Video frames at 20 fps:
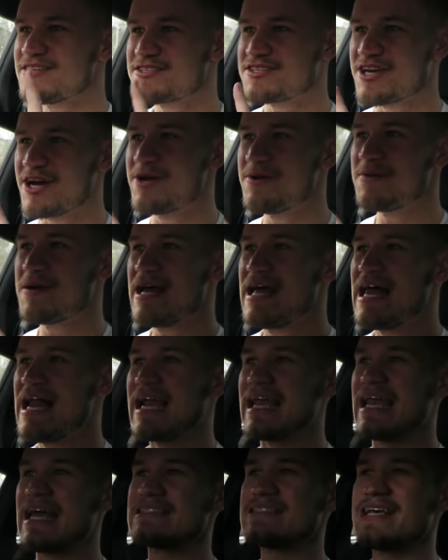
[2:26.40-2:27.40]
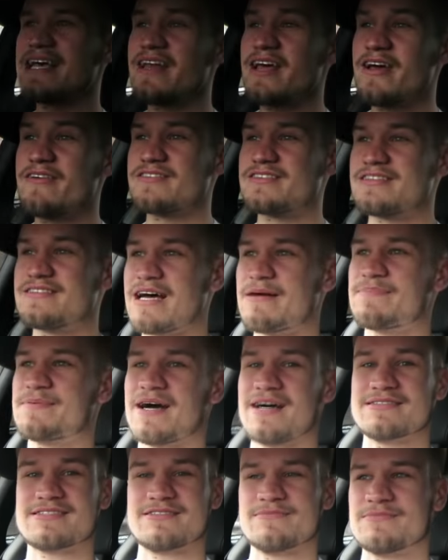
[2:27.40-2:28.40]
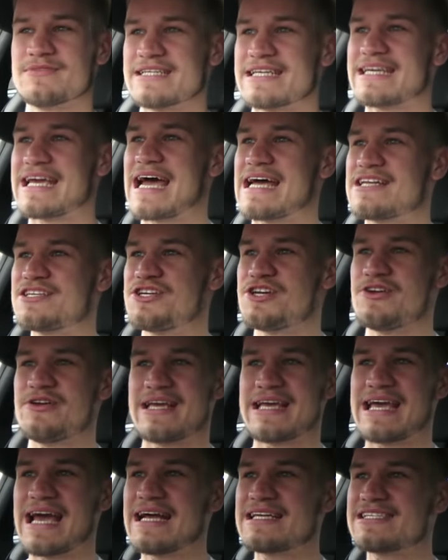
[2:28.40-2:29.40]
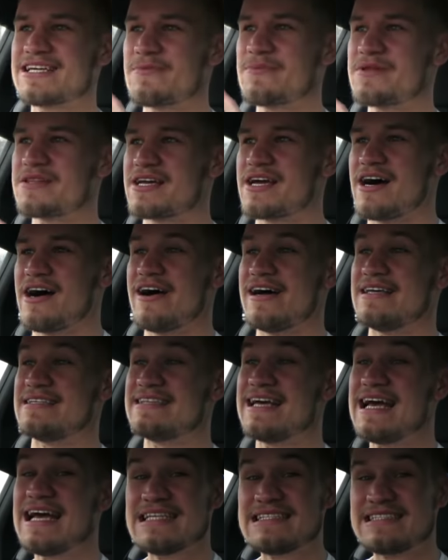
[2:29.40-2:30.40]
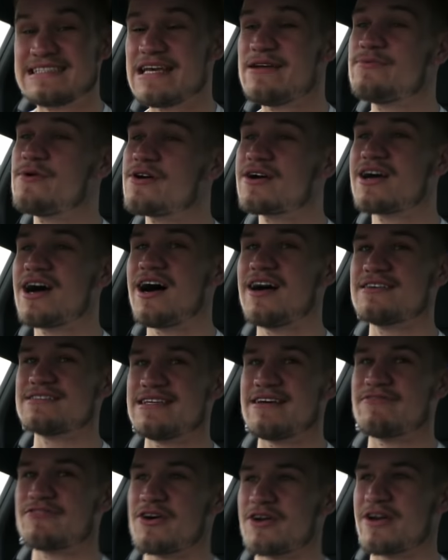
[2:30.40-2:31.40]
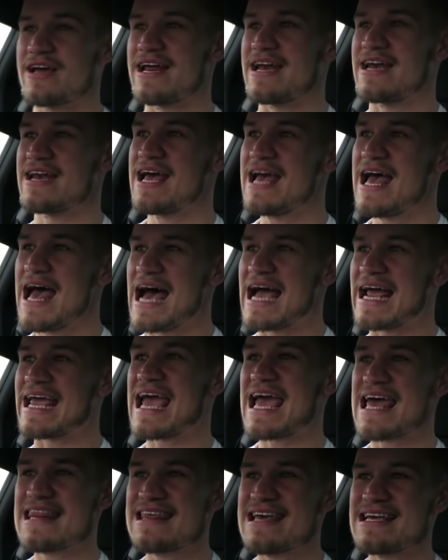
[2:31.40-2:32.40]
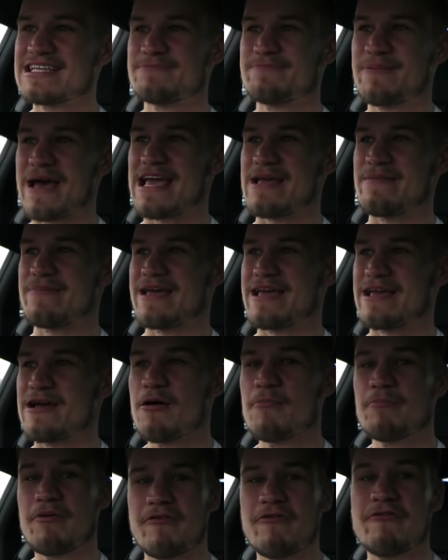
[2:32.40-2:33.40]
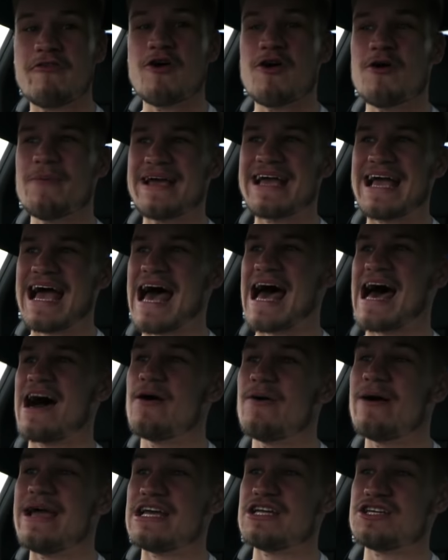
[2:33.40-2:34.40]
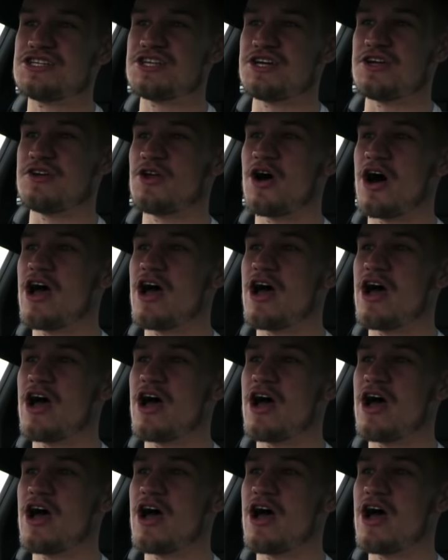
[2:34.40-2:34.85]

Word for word: So let's head over to Dub Customs and GAD Tuning, catch up with the guys, see what cars they've got in and get this baby performing how it should.